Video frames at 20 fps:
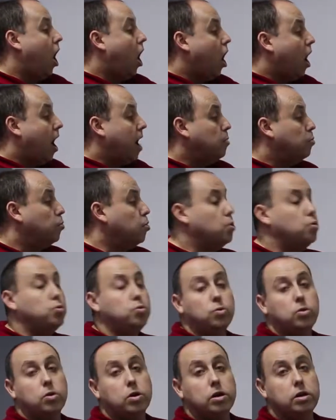I
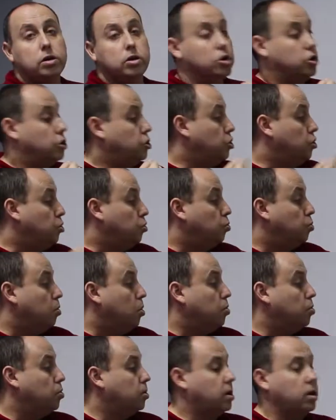walk, you
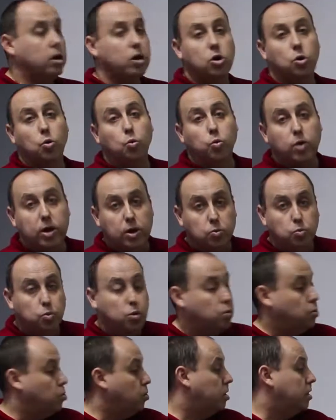walk, we
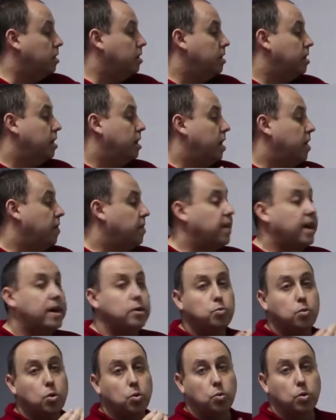walk,
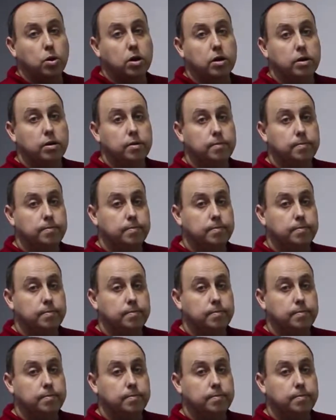they walk.